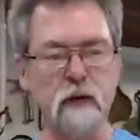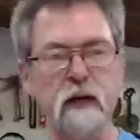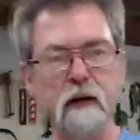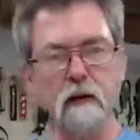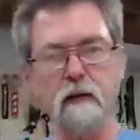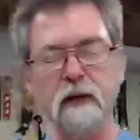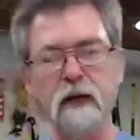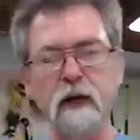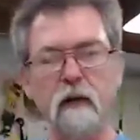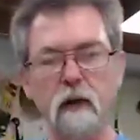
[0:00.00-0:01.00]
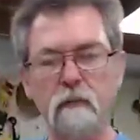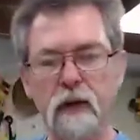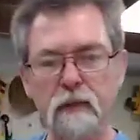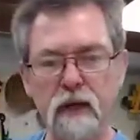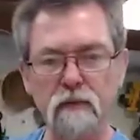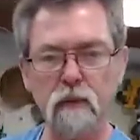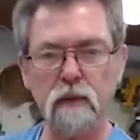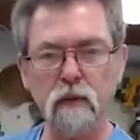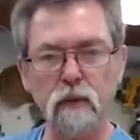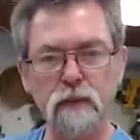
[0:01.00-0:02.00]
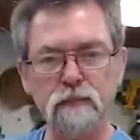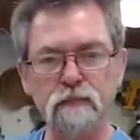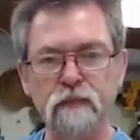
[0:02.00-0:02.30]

I'll get it a little bit later on maybe and have a quick look.